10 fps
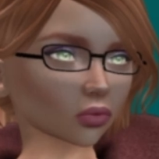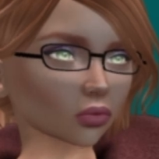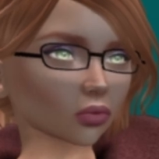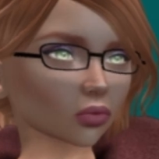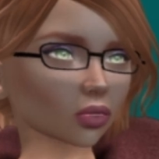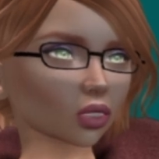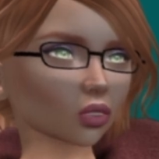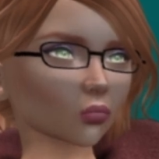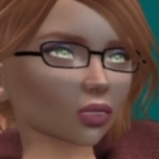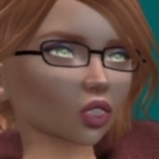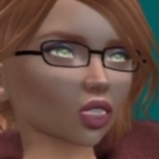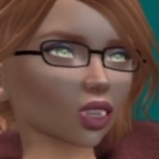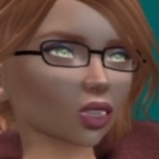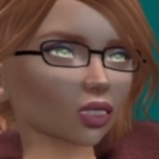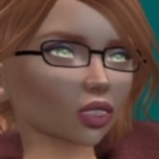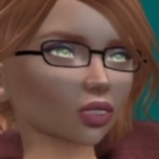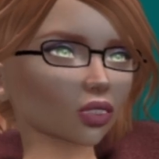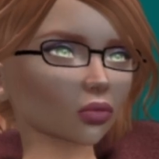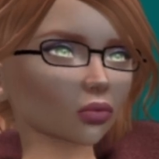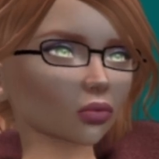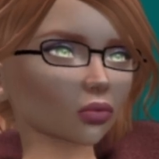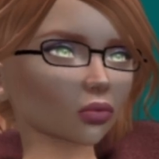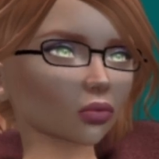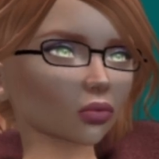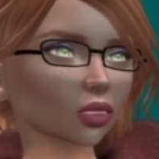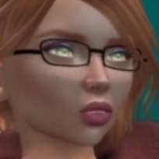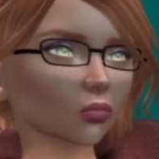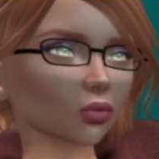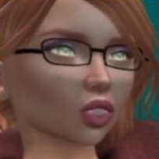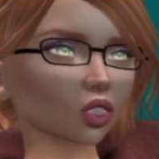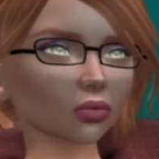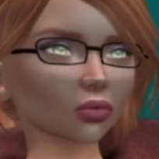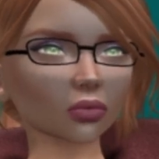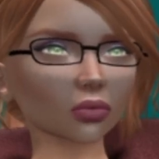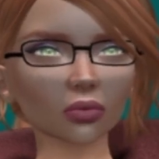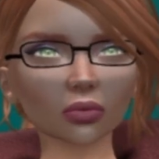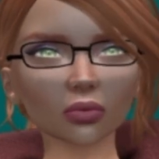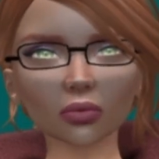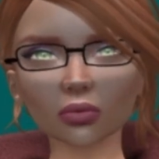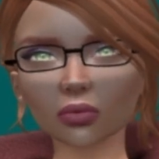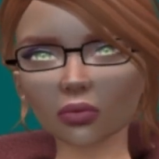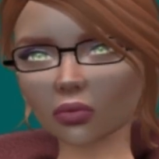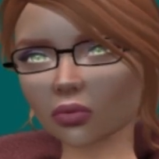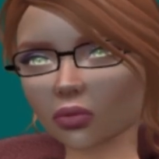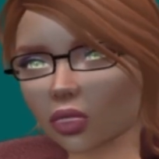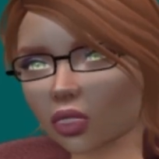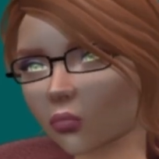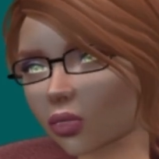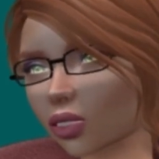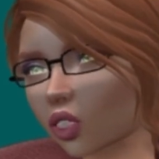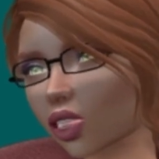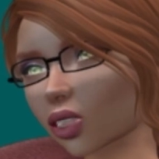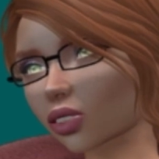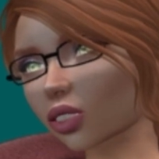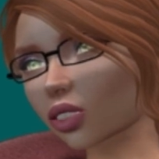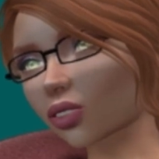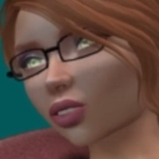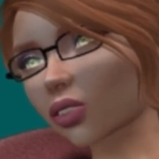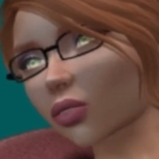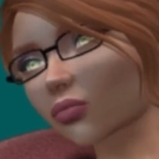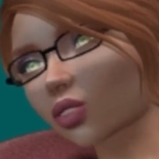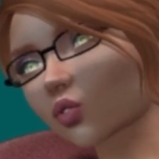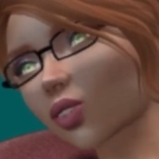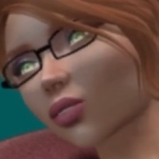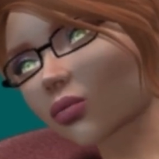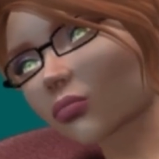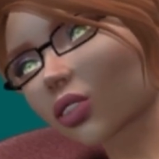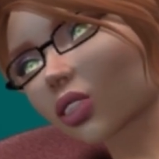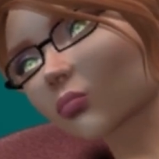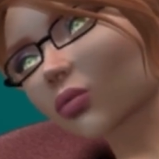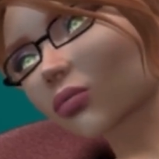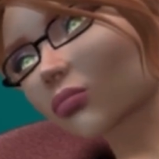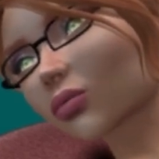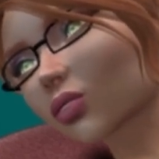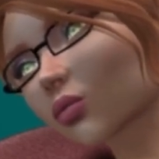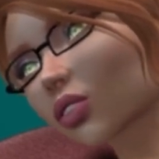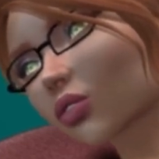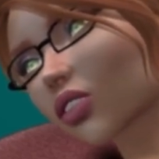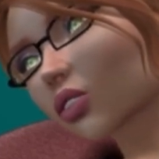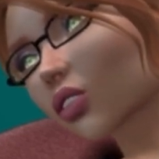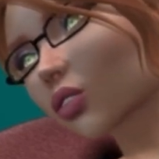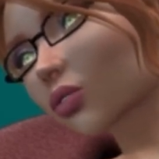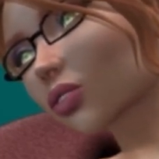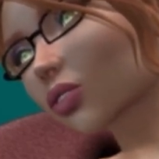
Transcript: every day. There is no stopping it. Among a bevy of vitamins and prescriptions that